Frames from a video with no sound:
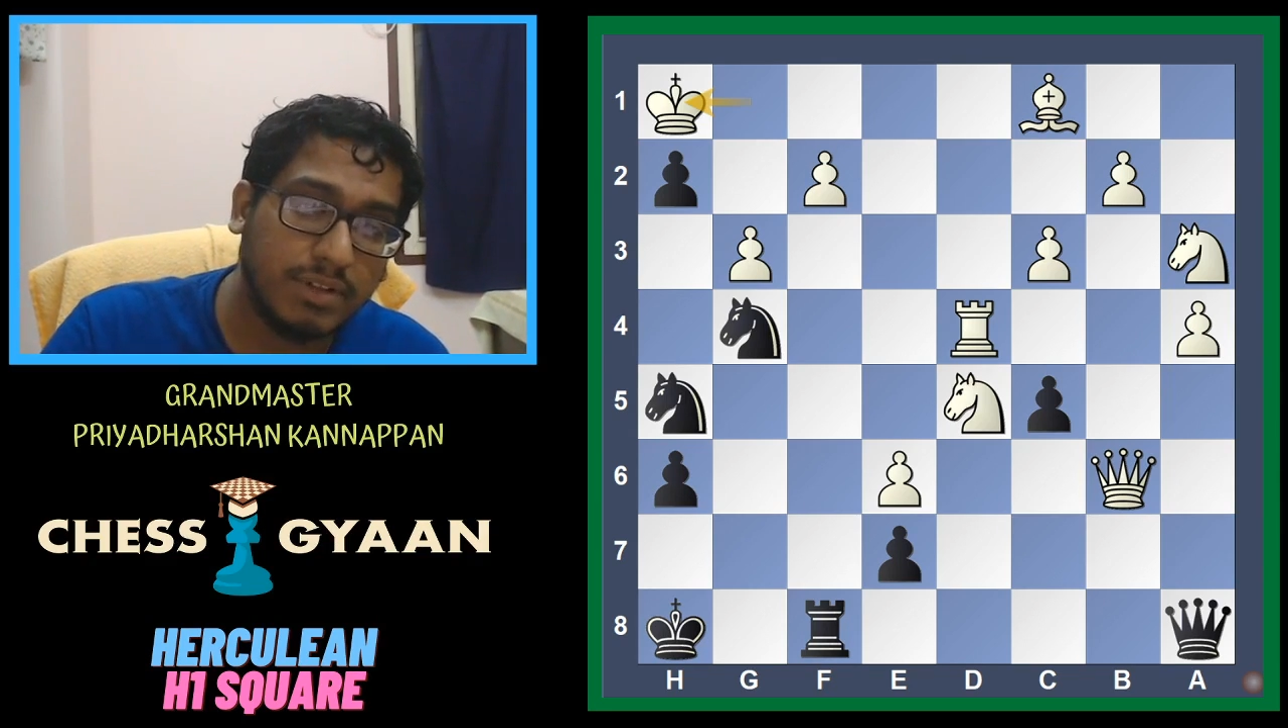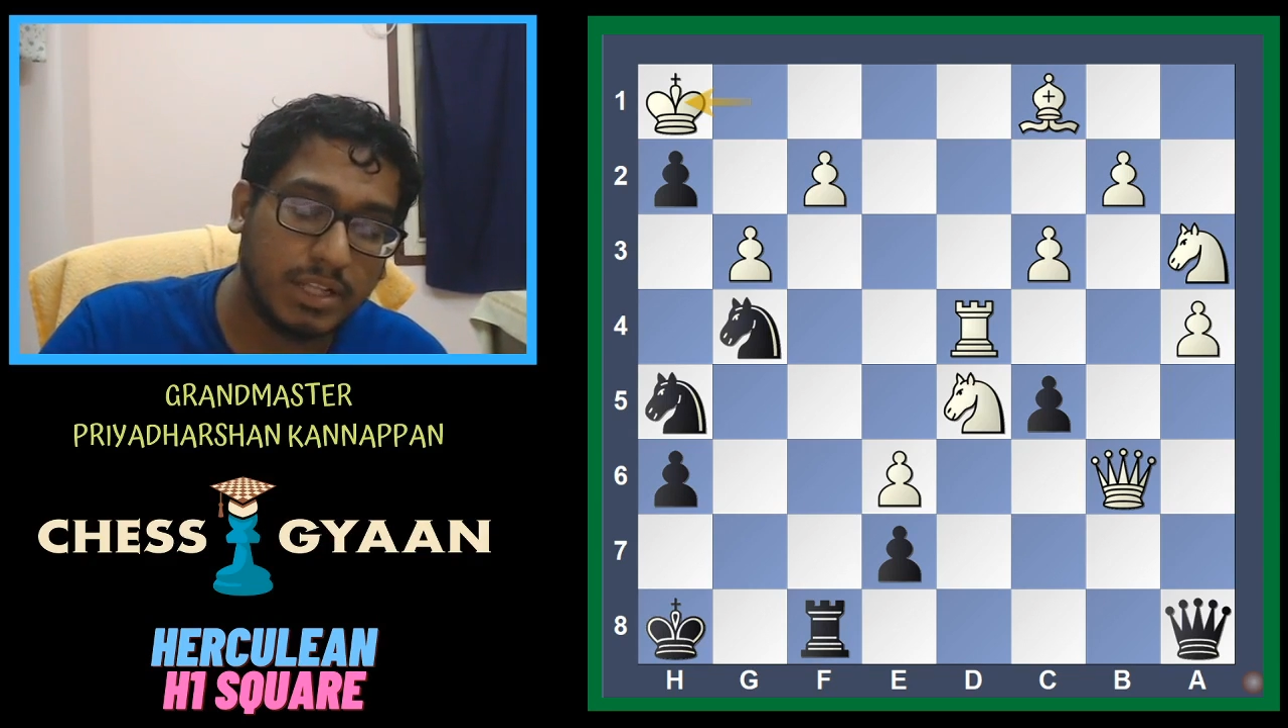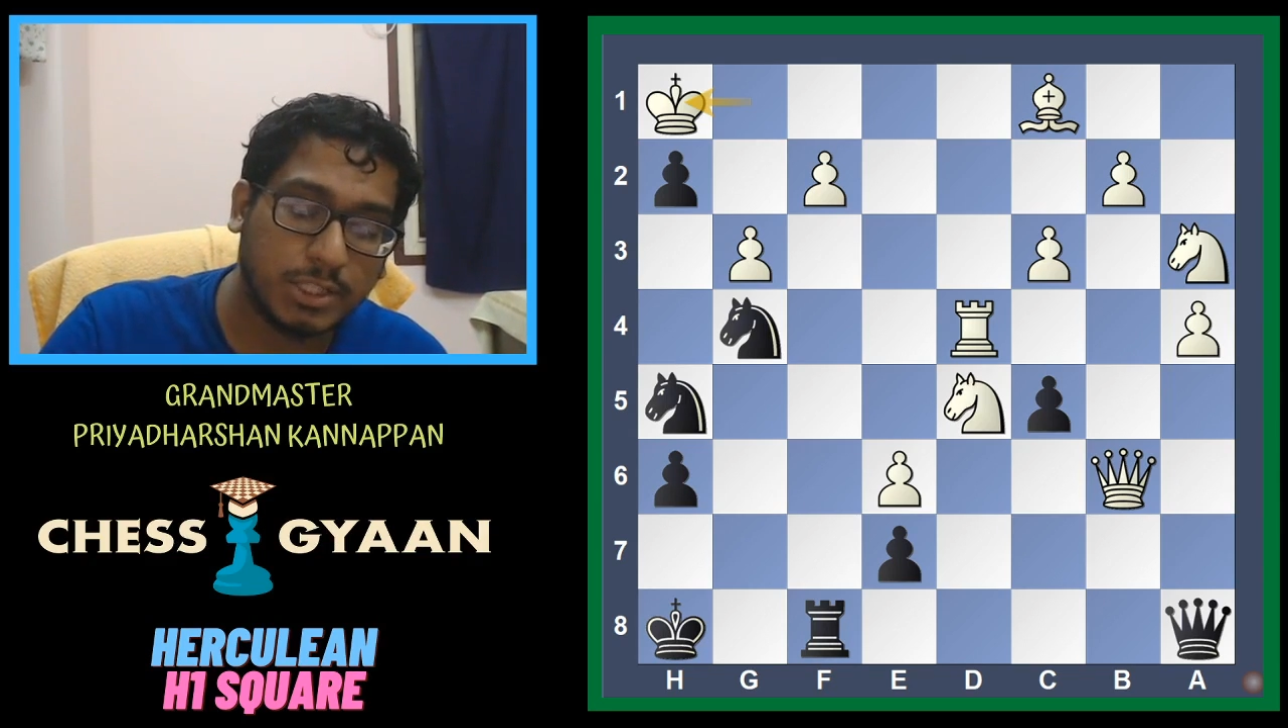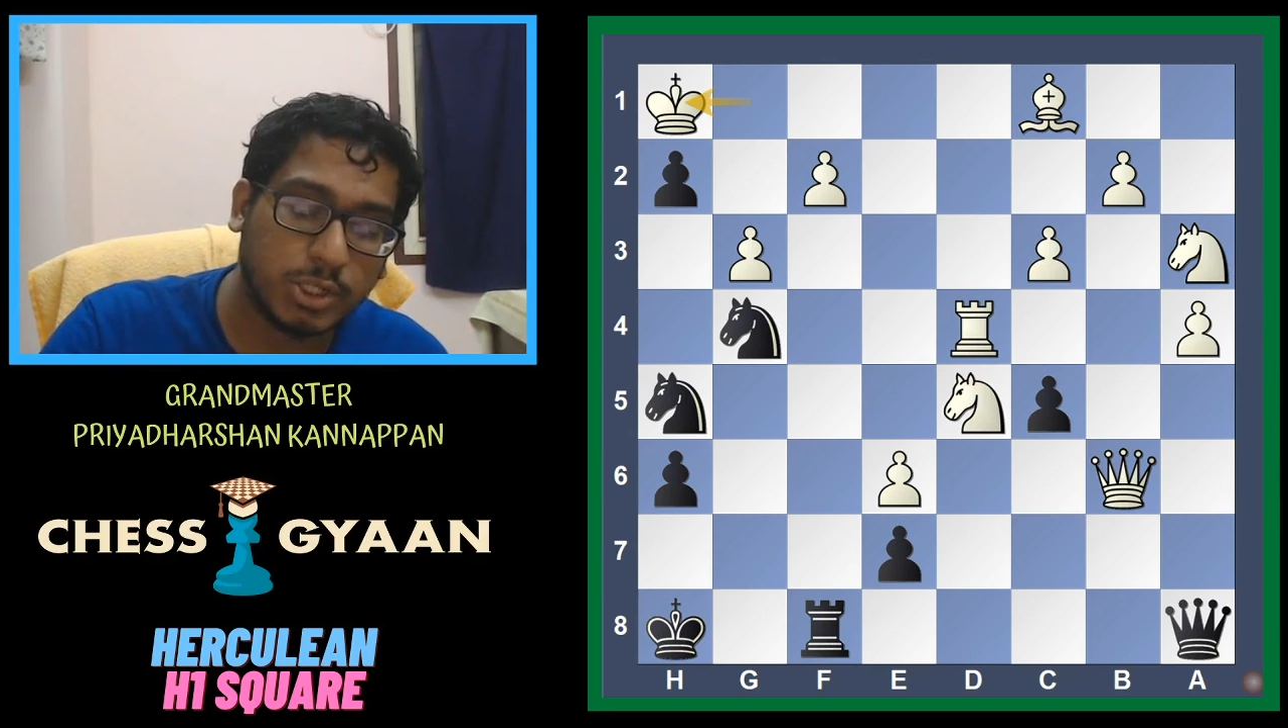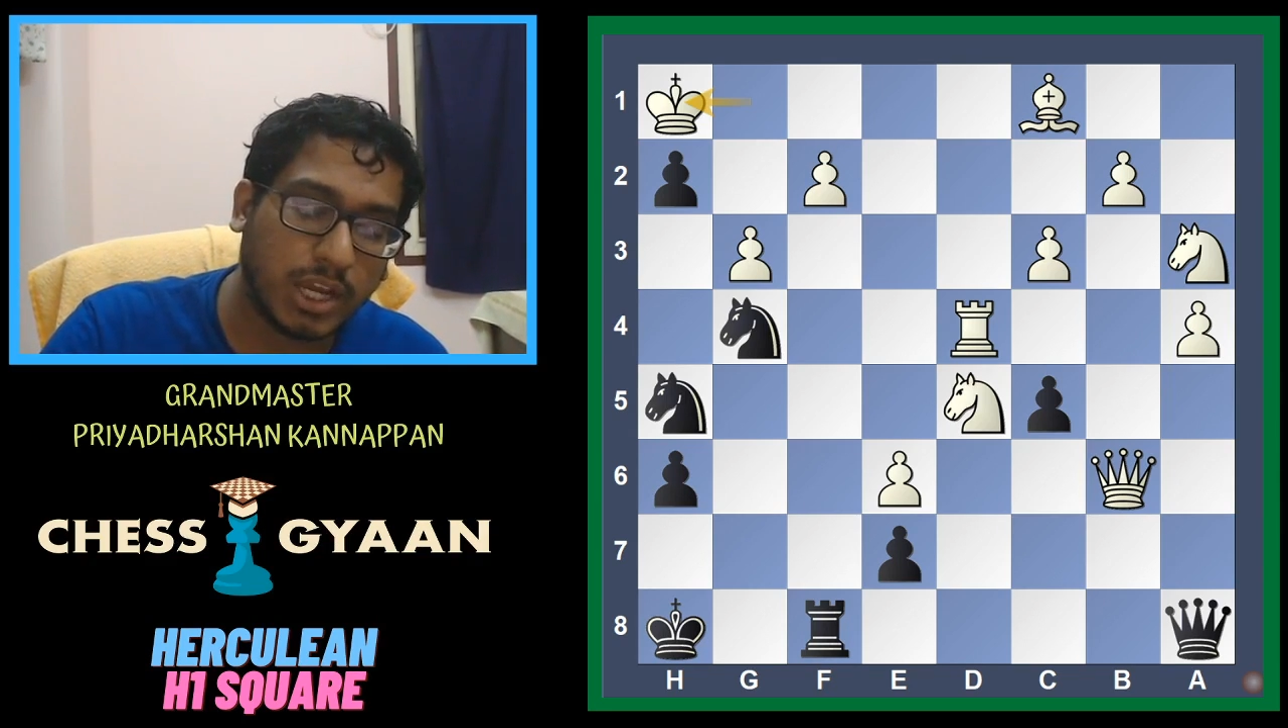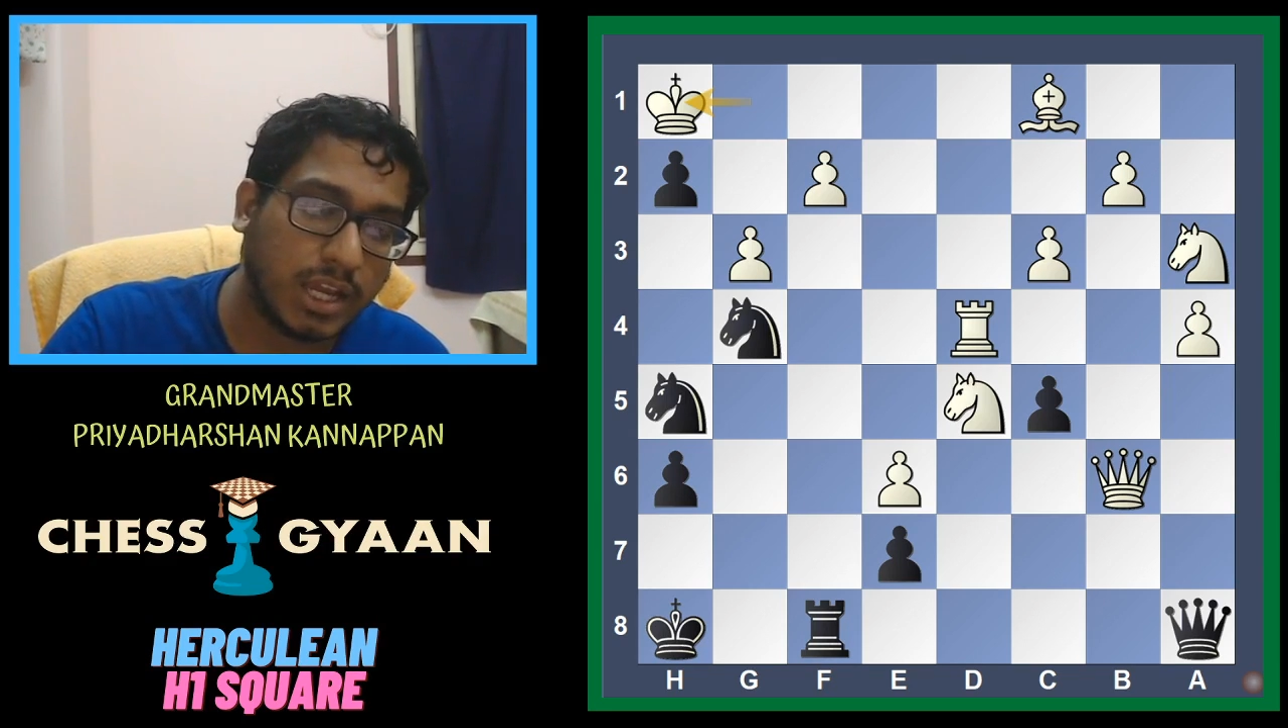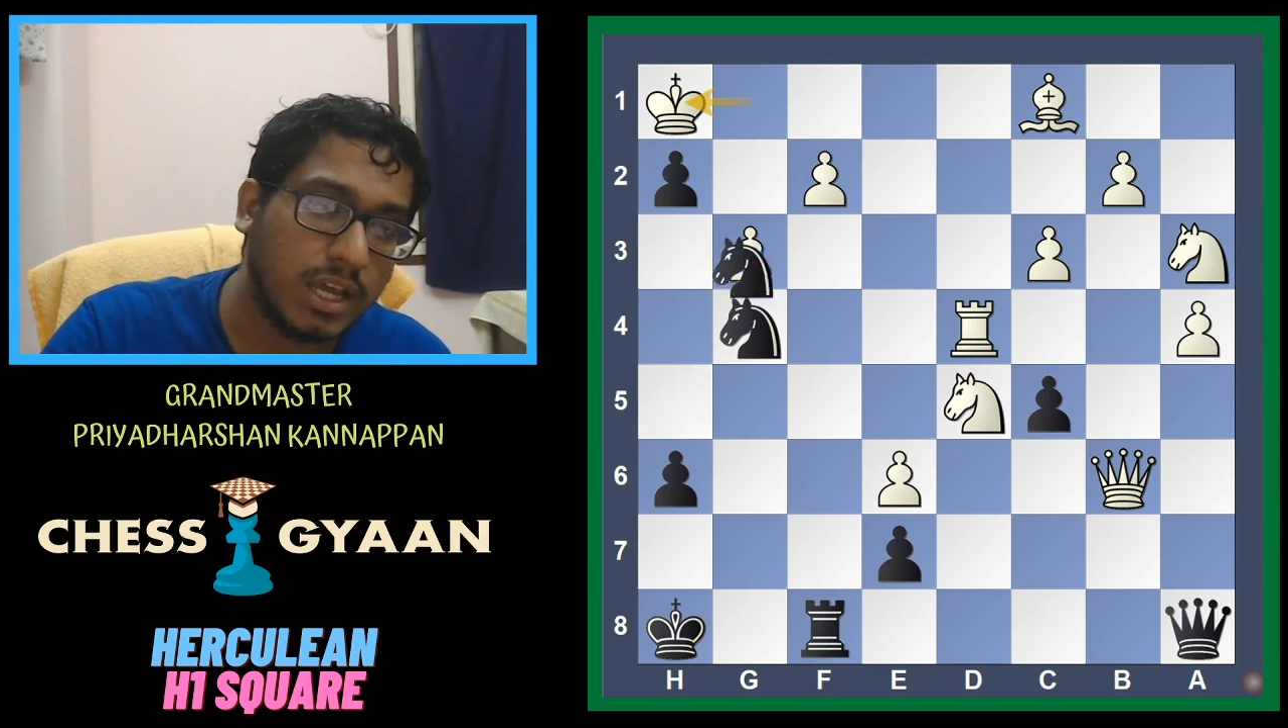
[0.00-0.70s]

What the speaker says: with a check.